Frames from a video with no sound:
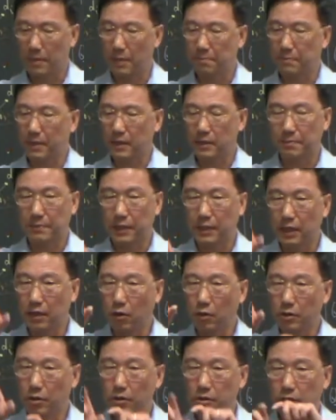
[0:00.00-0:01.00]
But then
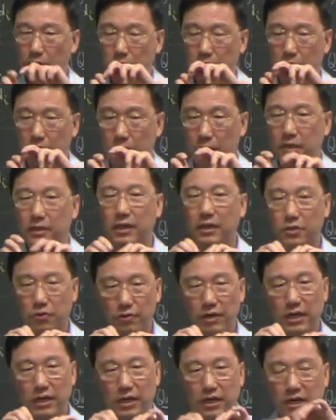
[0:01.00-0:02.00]
hold on. That's
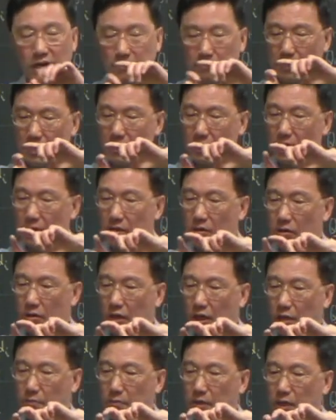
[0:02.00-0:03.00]
right. But then
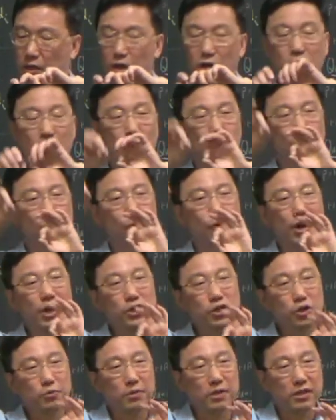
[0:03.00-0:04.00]
there can be
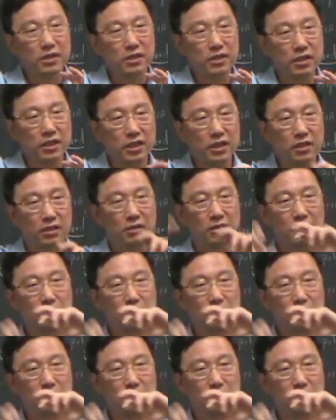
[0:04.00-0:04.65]
ratio between the